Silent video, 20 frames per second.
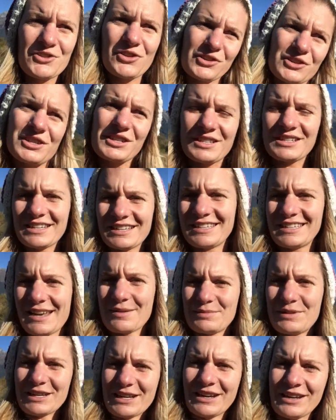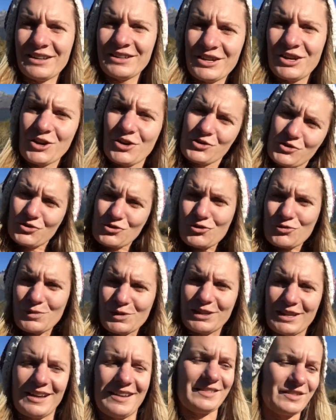not just accepting
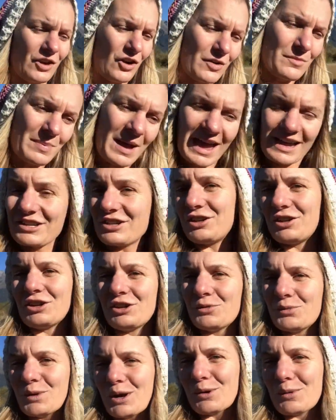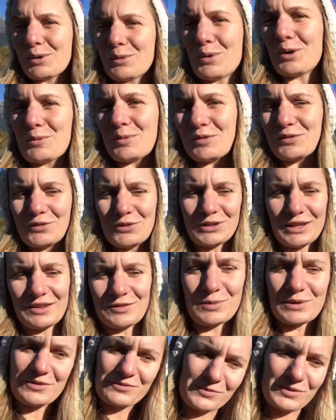normal as going back to where we were before
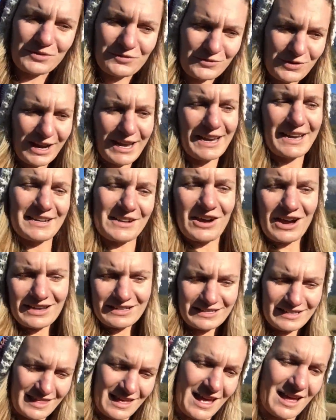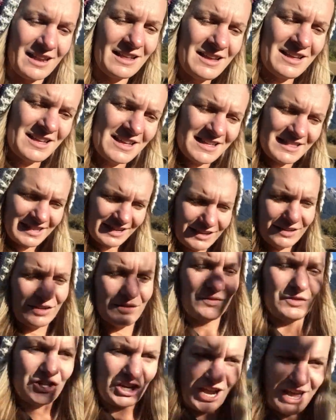this. We've recognised that
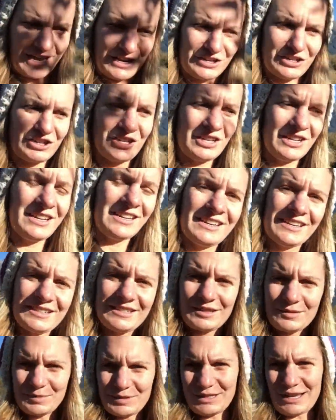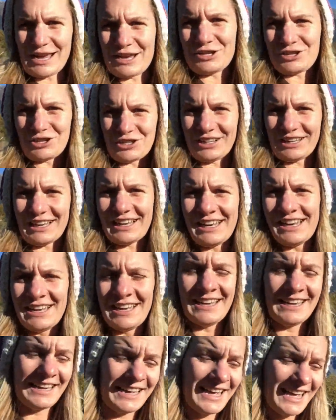things have changed substantially,
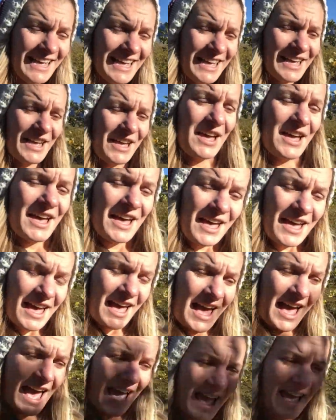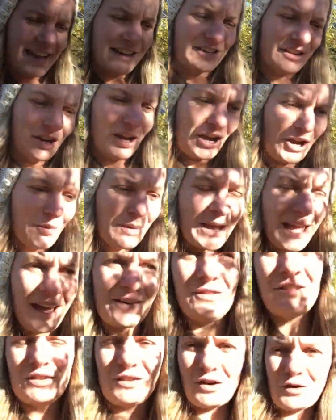and we
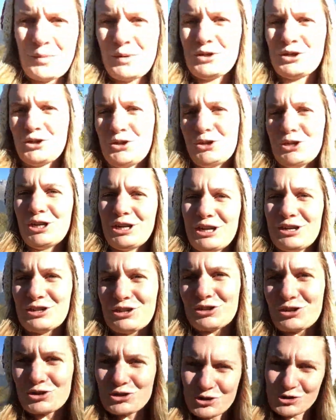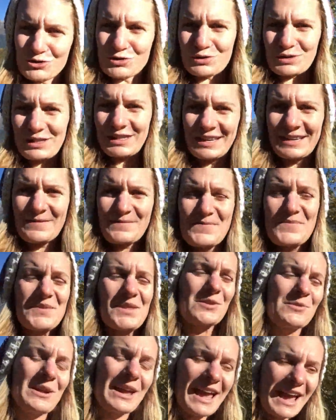have this opportunity to choose.
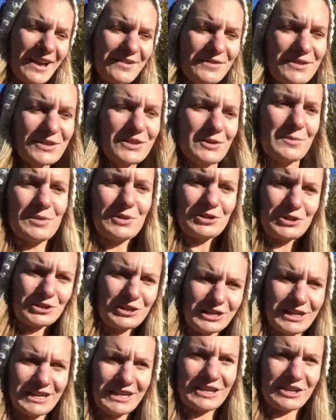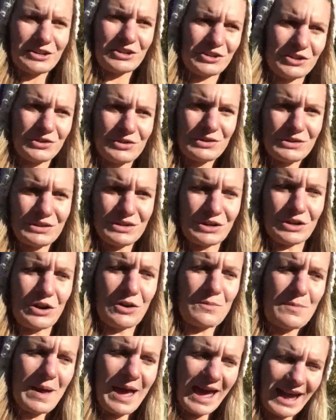We have this opportunity to choose to
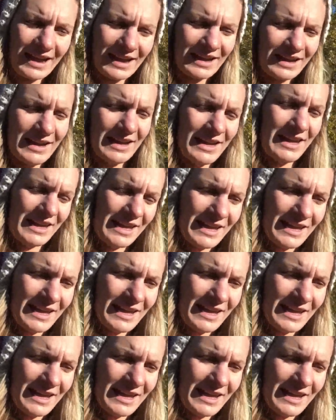go back